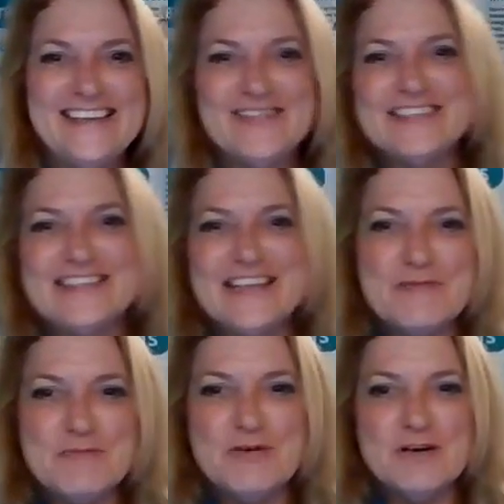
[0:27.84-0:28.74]
That's the name
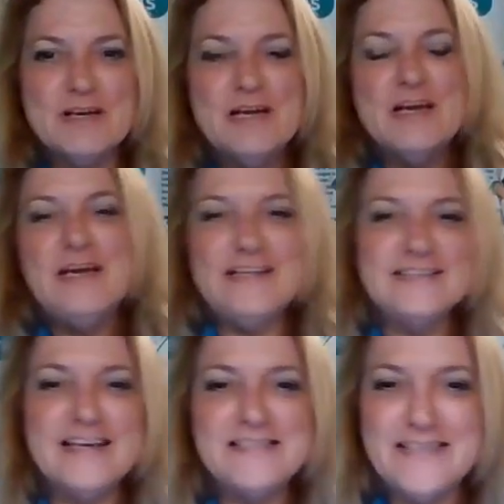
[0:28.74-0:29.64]
of the book,
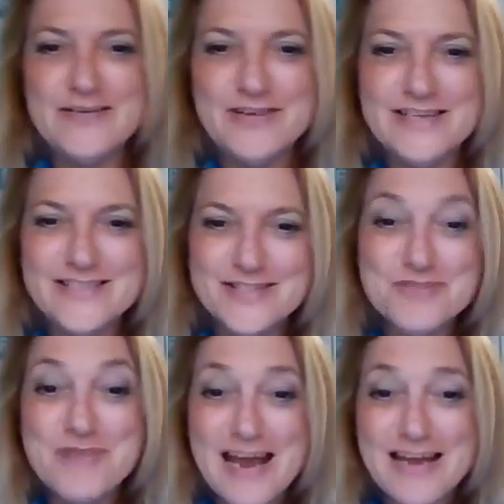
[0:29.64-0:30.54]
Inside Secrets
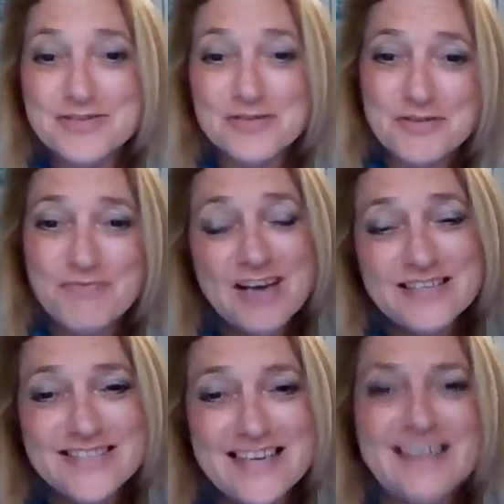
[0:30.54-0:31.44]
to Angel
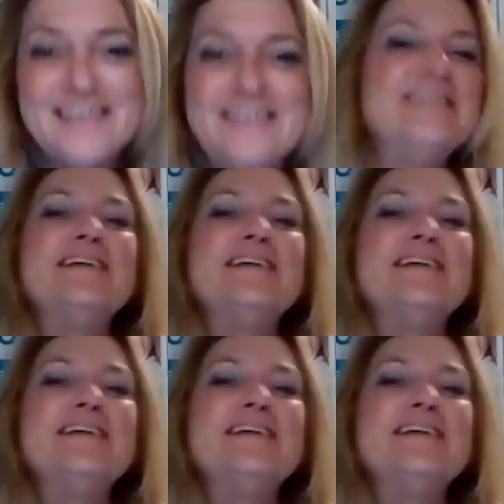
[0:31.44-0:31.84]
Investing.